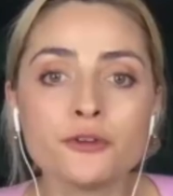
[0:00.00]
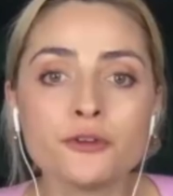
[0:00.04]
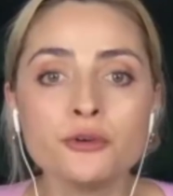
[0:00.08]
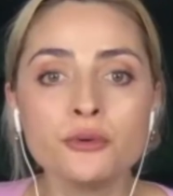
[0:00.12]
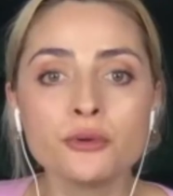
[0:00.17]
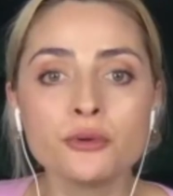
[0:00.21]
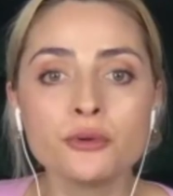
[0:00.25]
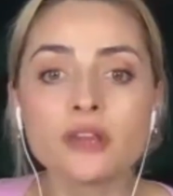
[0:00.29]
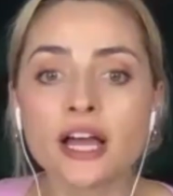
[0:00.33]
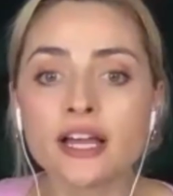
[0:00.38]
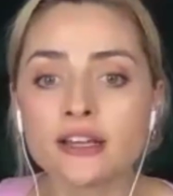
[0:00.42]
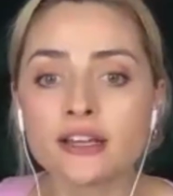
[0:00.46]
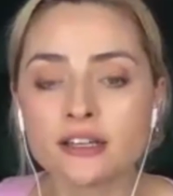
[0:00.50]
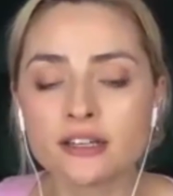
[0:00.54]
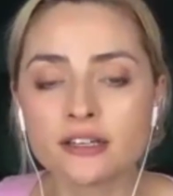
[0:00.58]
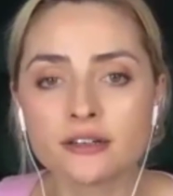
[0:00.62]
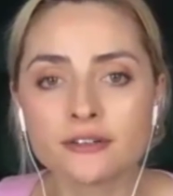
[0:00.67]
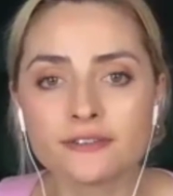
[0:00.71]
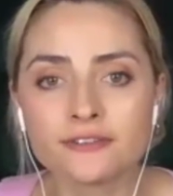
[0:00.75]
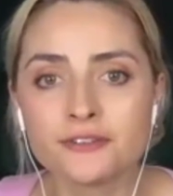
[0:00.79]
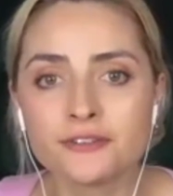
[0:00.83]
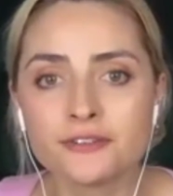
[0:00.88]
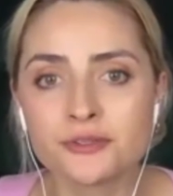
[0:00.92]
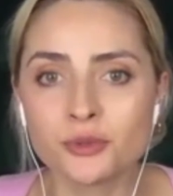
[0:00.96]
like it
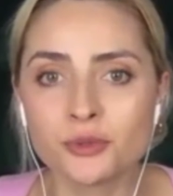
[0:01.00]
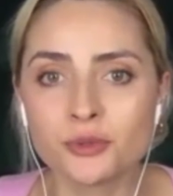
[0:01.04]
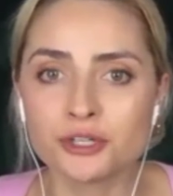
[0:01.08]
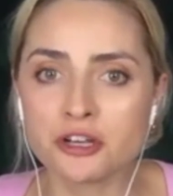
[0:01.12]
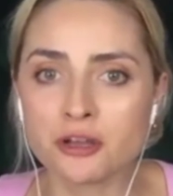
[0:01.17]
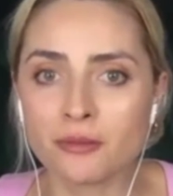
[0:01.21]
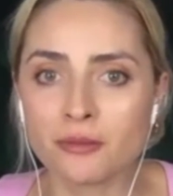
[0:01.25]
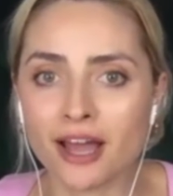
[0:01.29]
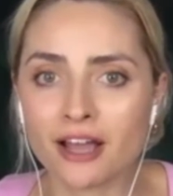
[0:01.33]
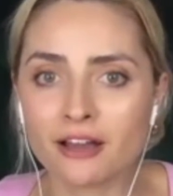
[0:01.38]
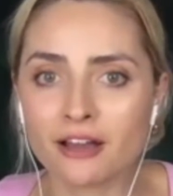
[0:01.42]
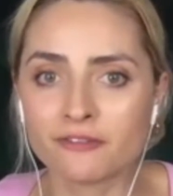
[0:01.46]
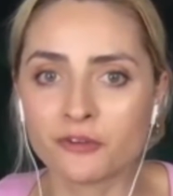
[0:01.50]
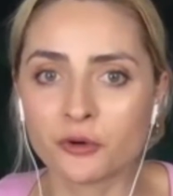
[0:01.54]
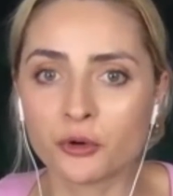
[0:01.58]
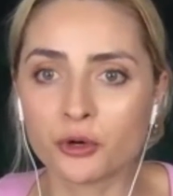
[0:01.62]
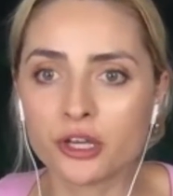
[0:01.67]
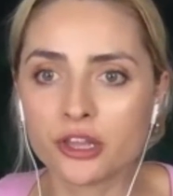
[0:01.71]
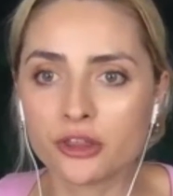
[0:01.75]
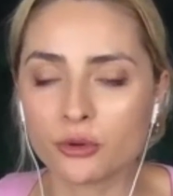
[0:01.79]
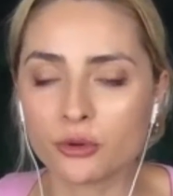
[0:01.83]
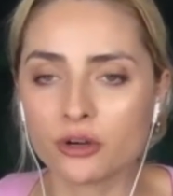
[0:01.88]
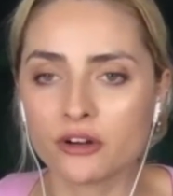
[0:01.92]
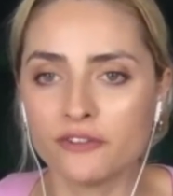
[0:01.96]
switching back and forth
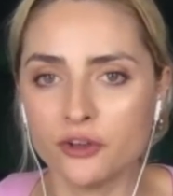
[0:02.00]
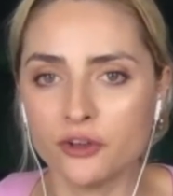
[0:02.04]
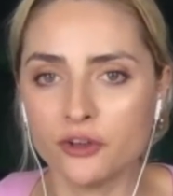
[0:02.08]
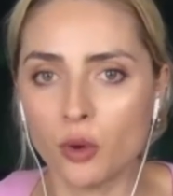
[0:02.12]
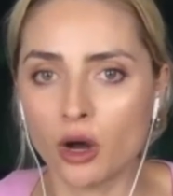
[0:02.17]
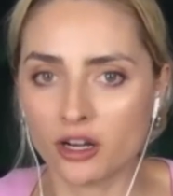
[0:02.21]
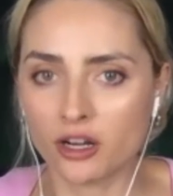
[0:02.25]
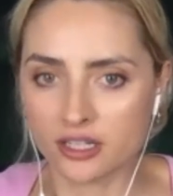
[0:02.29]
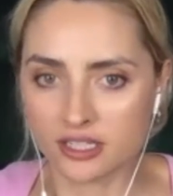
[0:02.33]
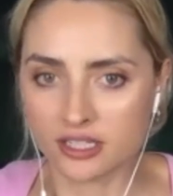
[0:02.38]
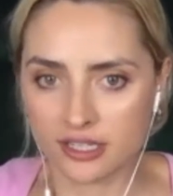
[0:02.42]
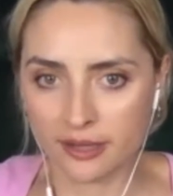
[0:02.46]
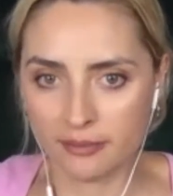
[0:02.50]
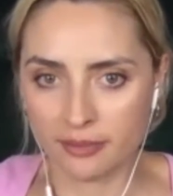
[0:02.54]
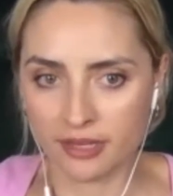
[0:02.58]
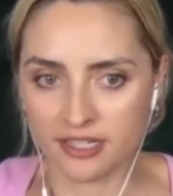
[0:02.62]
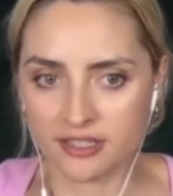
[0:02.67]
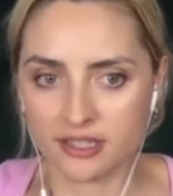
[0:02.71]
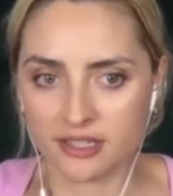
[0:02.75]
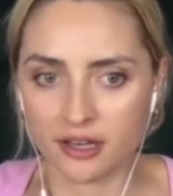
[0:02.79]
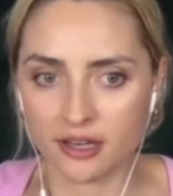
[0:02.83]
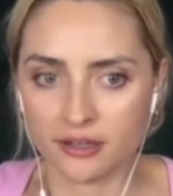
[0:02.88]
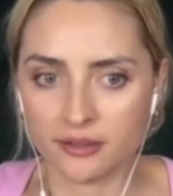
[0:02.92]
or if you want us side by side.